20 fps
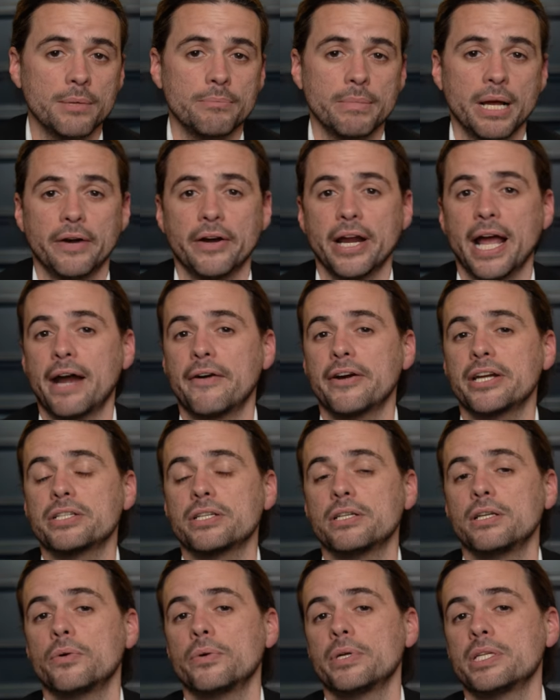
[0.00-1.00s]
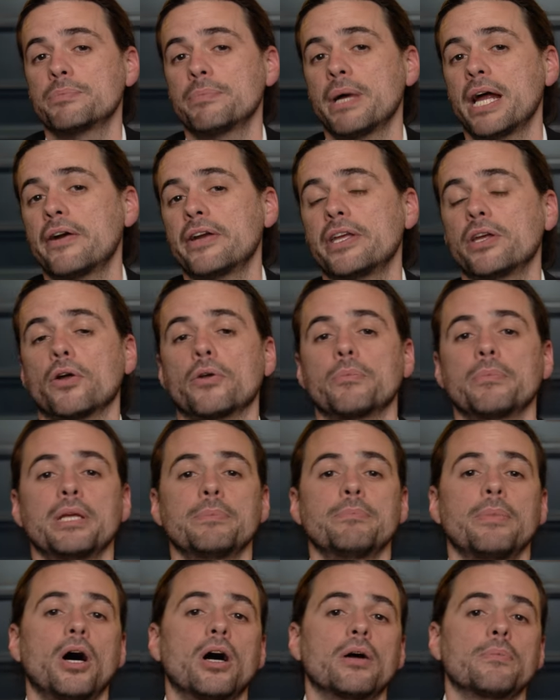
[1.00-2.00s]
Mary Harrington, Louise Perry, Me
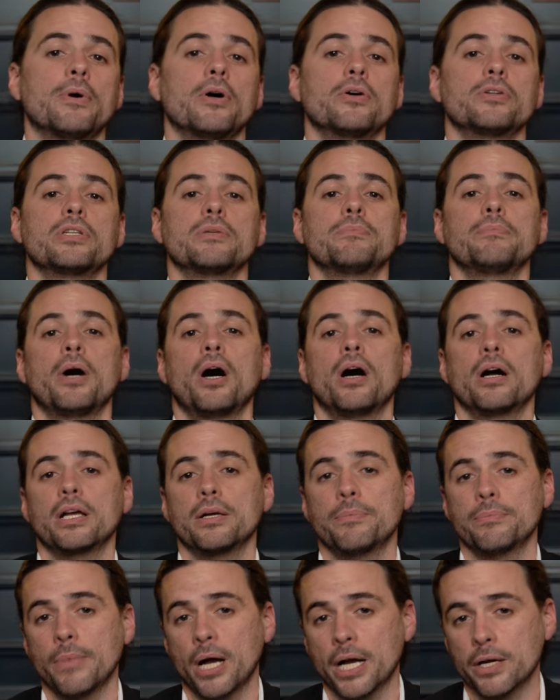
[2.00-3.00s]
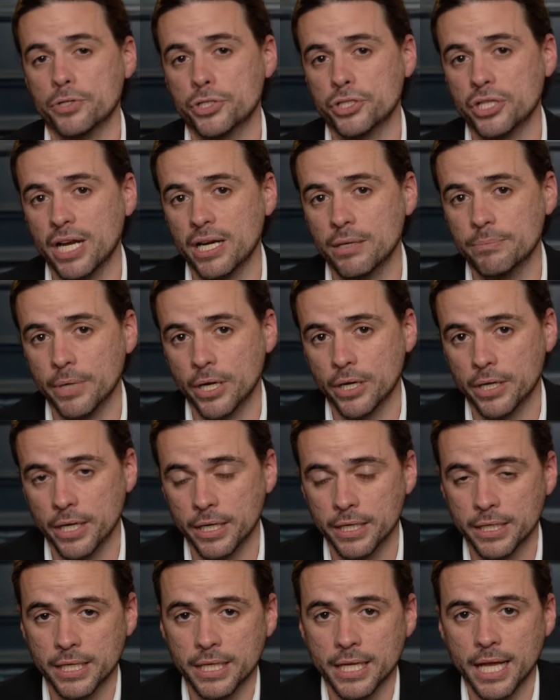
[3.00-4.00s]
Park, Posie Parker, Michael Shellenberger,